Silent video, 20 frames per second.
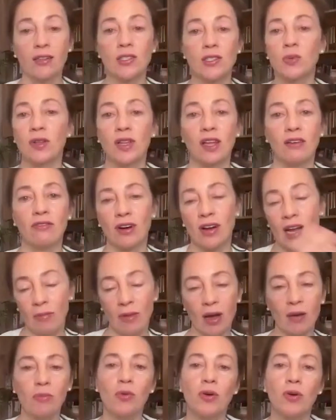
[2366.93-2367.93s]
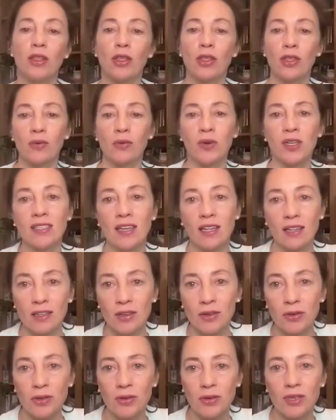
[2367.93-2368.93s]
else we'll ever come up with that we tell
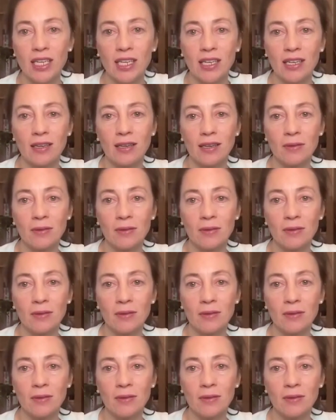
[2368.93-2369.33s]
you need.